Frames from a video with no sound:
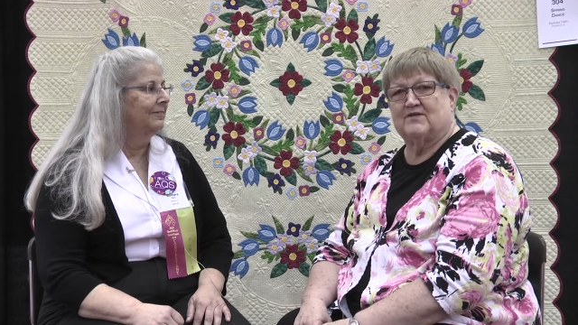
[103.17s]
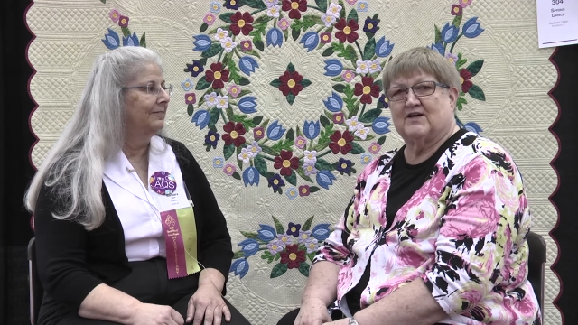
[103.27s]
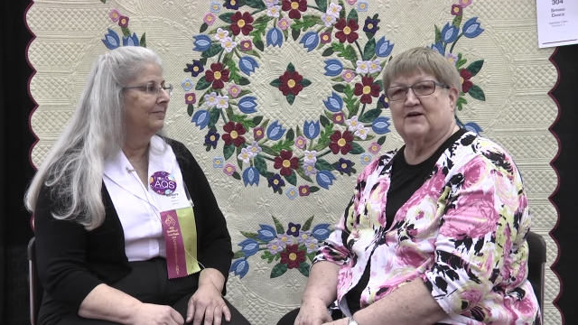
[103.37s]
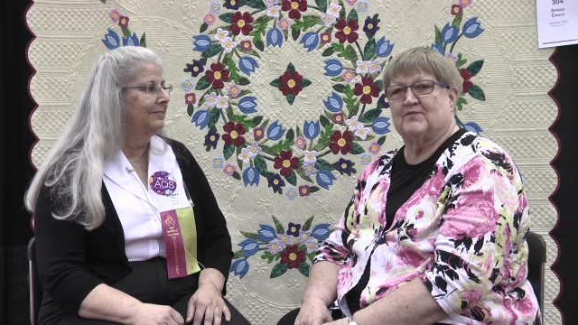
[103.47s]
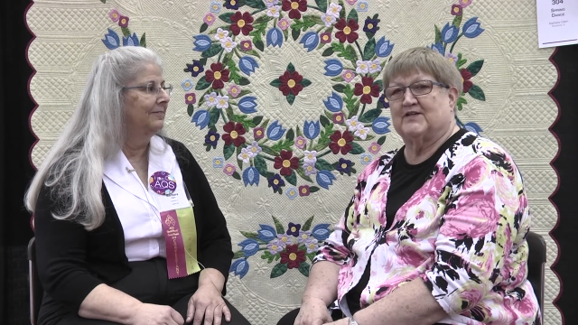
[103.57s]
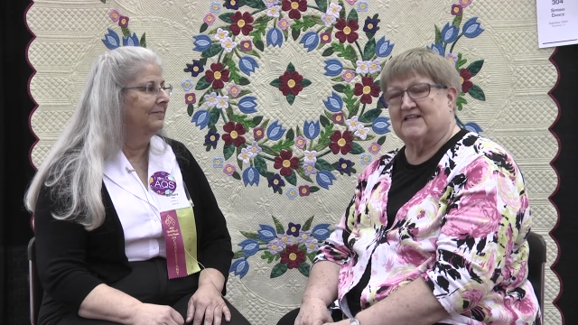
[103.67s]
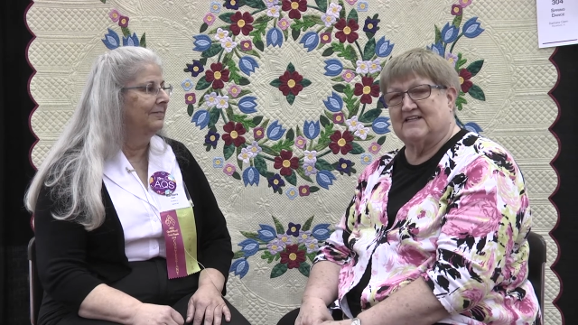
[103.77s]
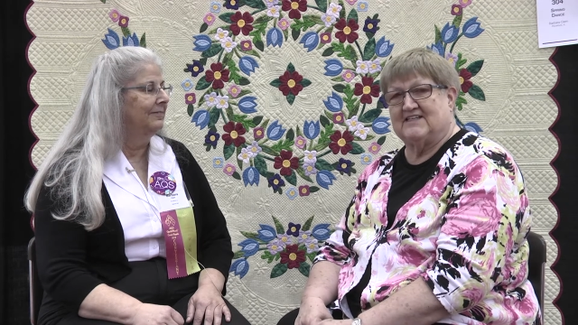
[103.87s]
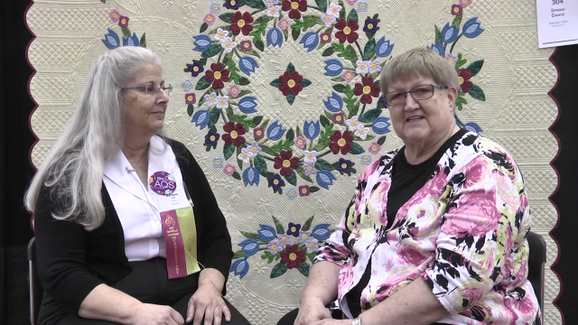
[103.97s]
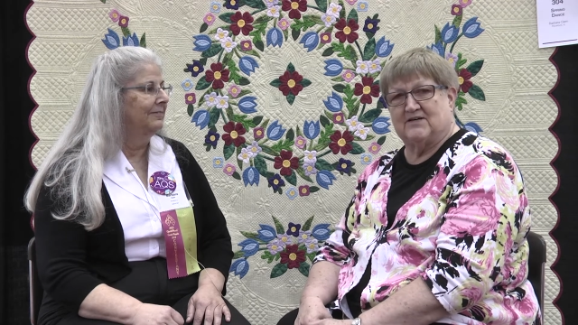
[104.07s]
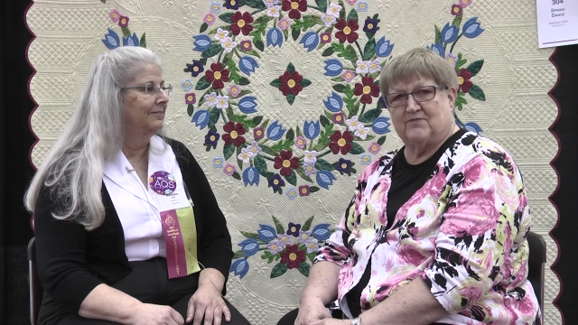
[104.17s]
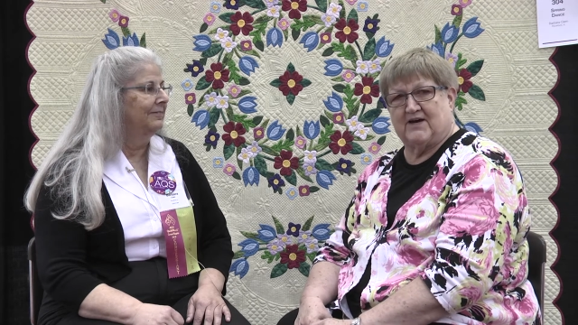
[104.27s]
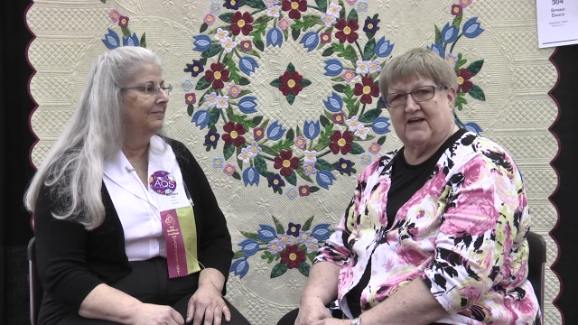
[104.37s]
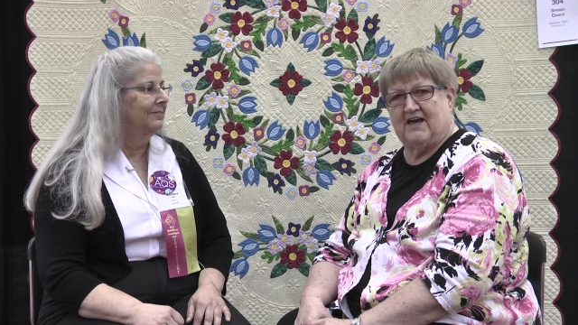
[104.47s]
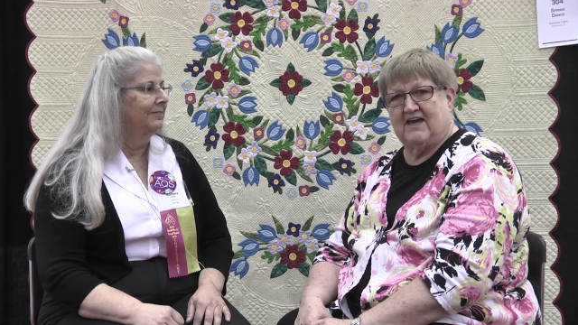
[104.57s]
Speaker 1: completely done by
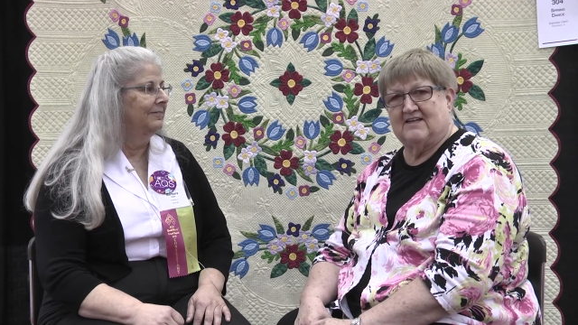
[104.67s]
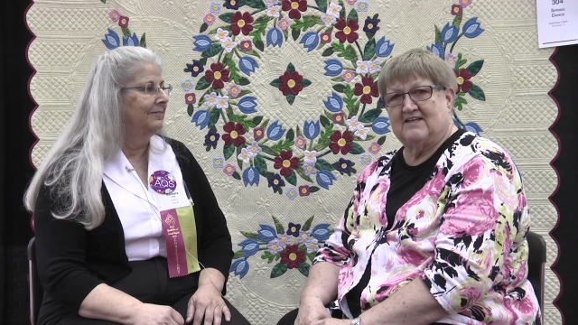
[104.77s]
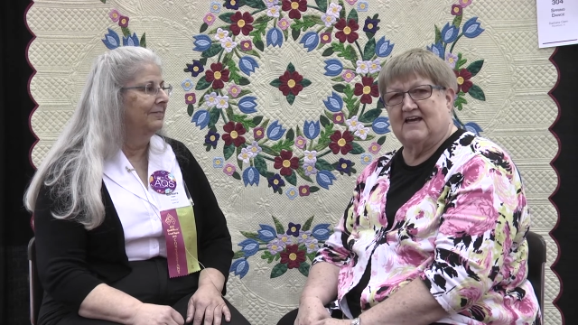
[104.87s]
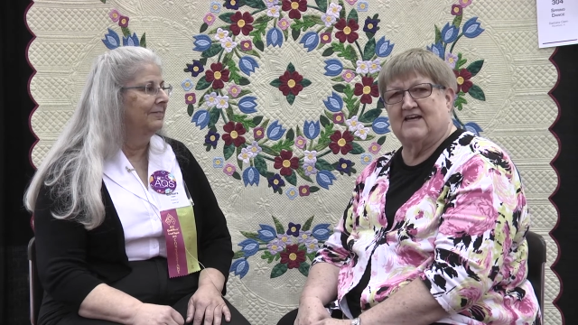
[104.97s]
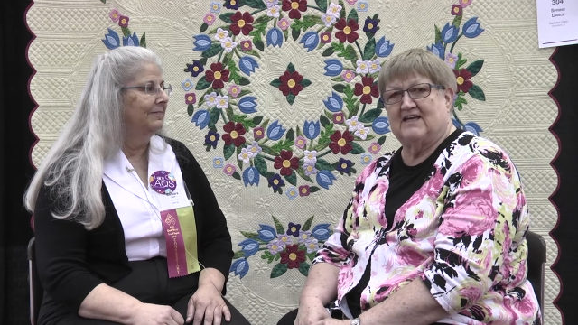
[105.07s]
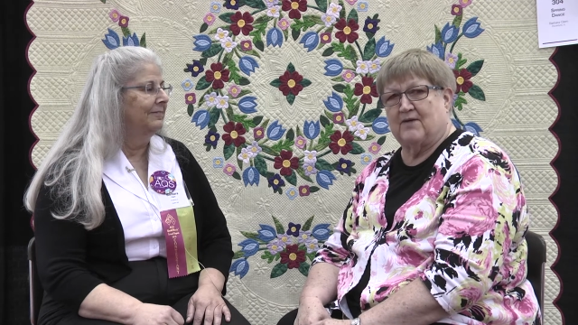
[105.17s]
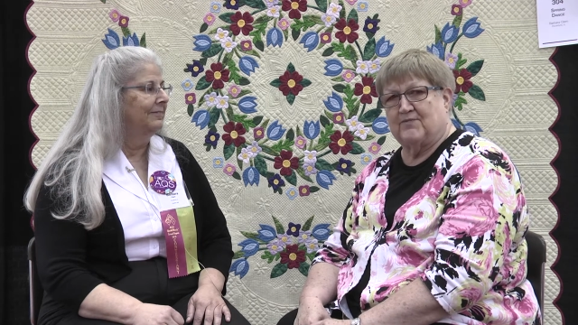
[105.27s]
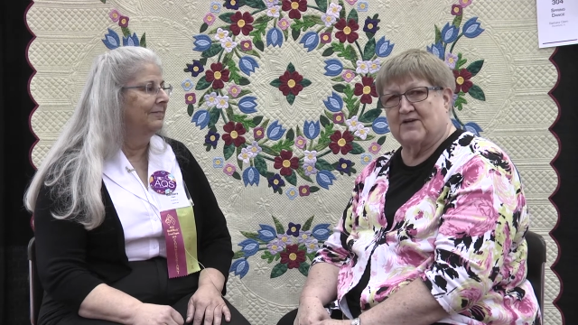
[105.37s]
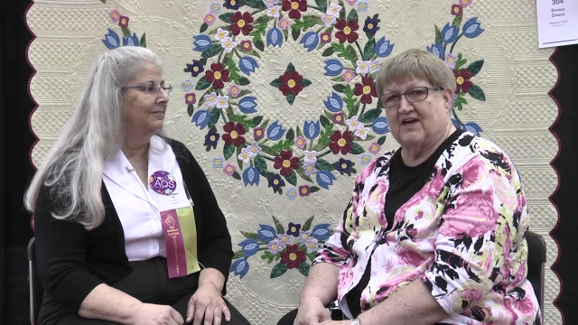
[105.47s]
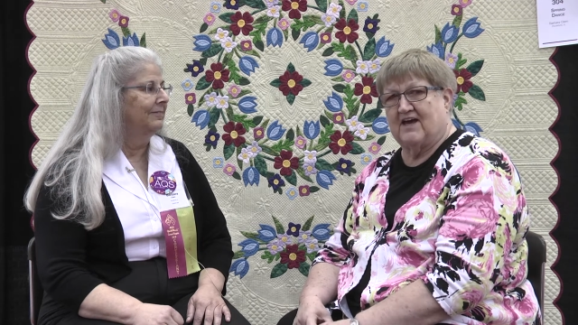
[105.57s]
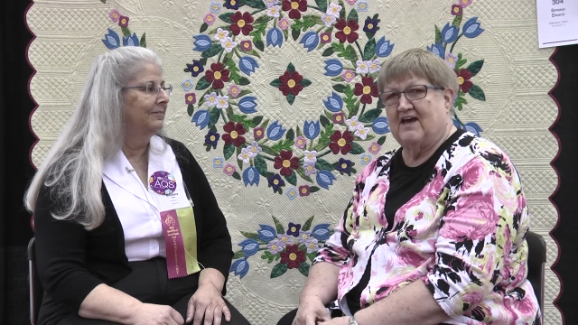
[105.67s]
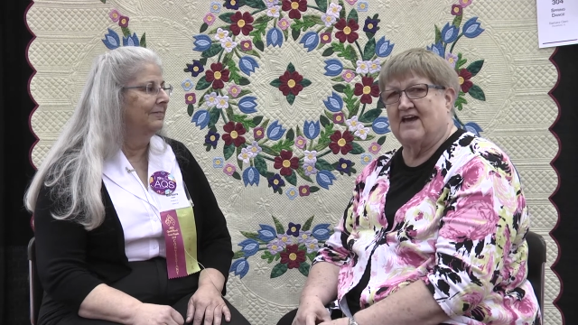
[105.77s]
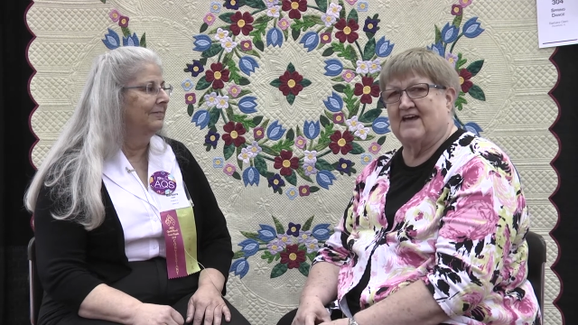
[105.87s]
hand, hand applique